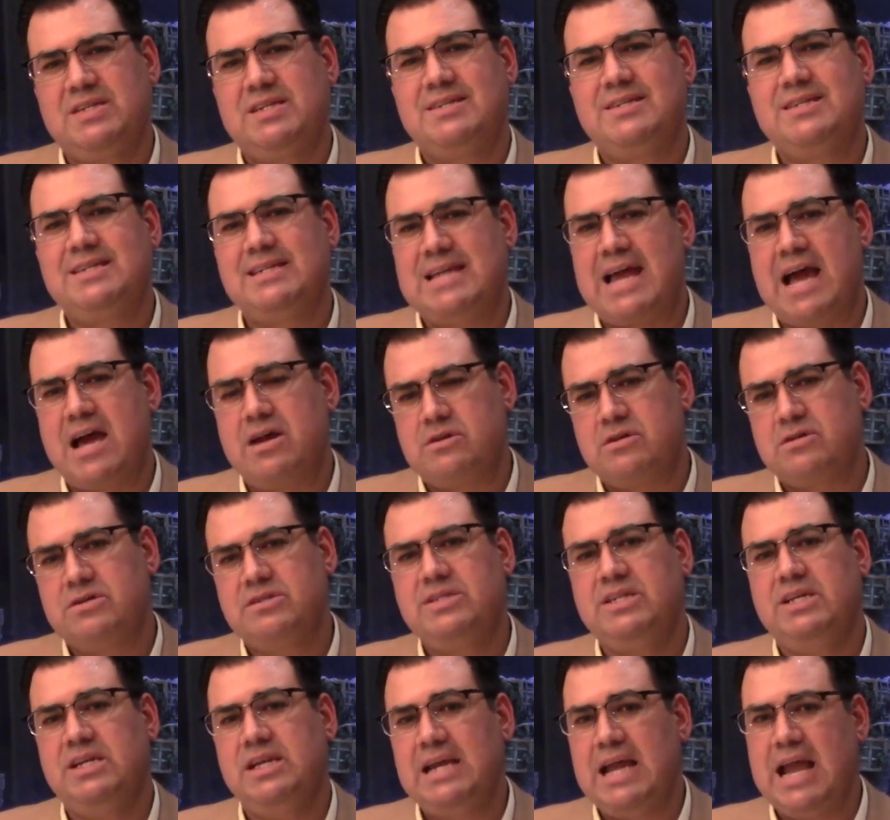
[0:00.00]
a standard
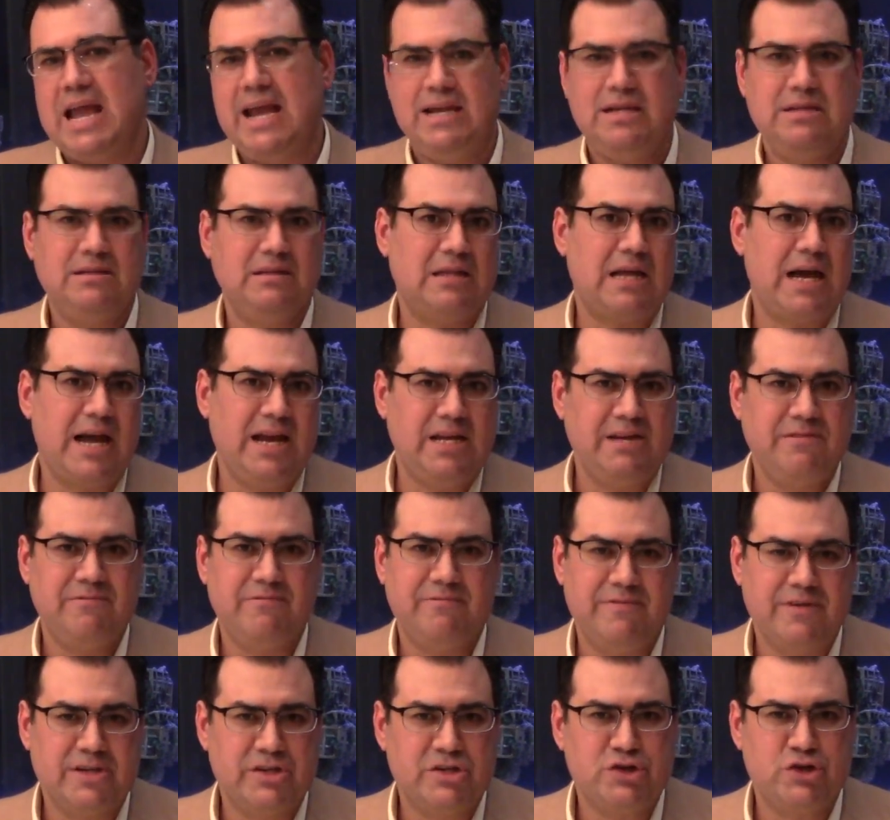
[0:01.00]
T8 lighting
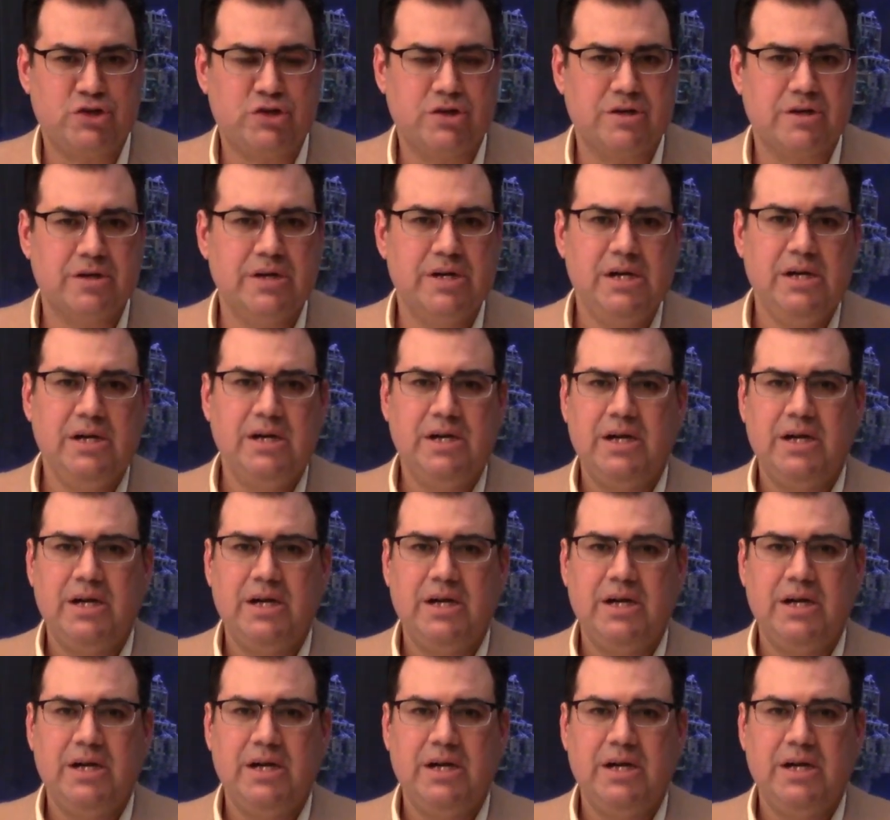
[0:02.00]
fixture.